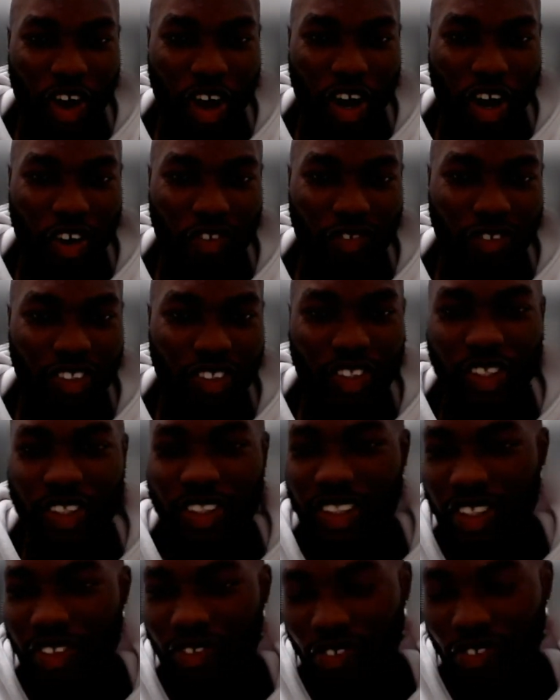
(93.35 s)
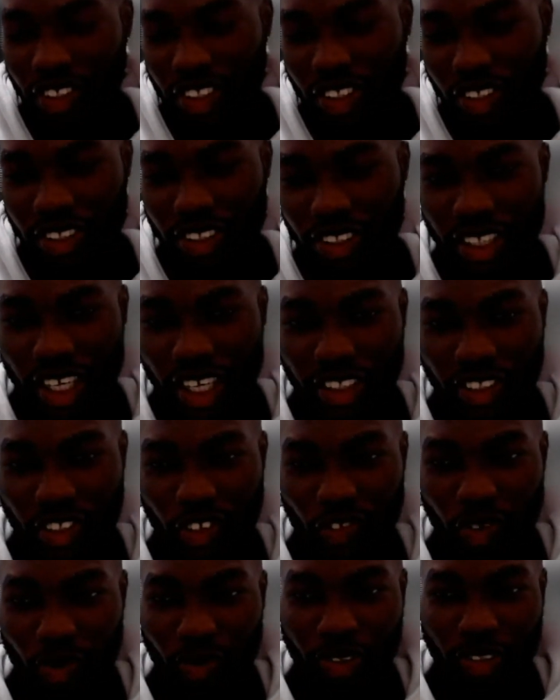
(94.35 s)
of a certain resource size or
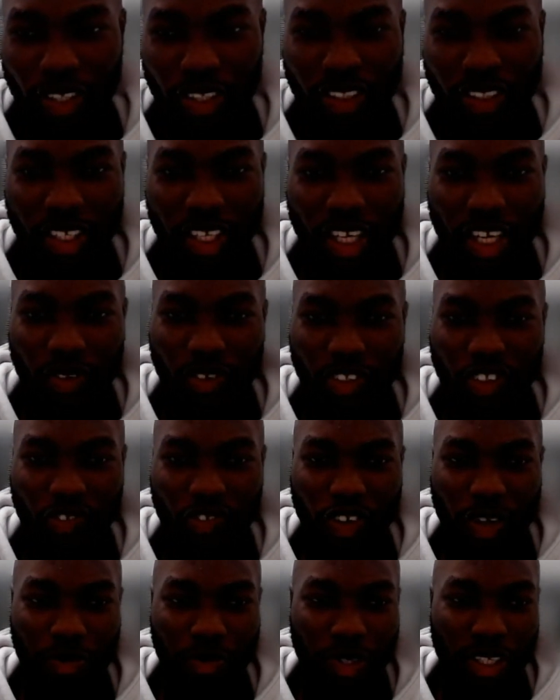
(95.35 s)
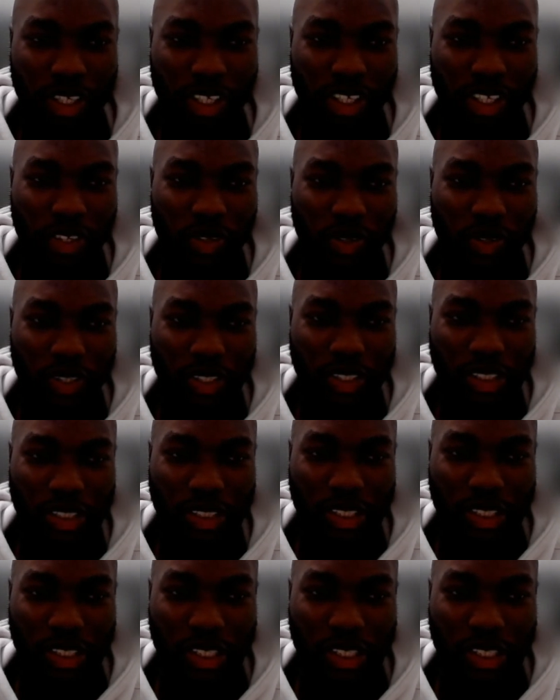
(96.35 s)
from a certain language family or